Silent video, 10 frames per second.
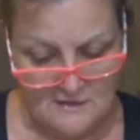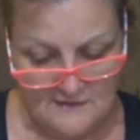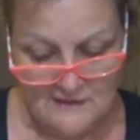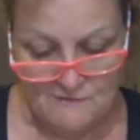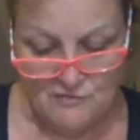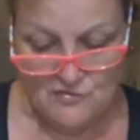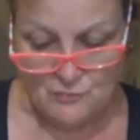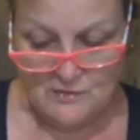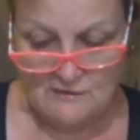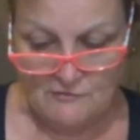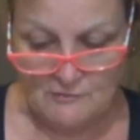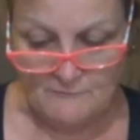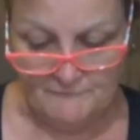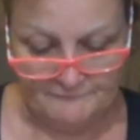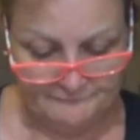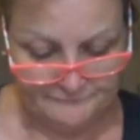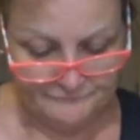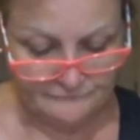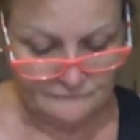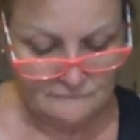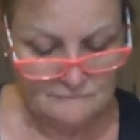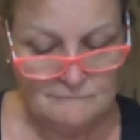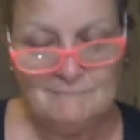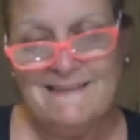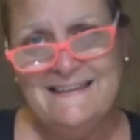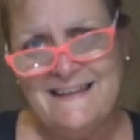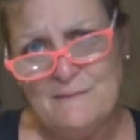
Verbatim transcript: They give you three of them.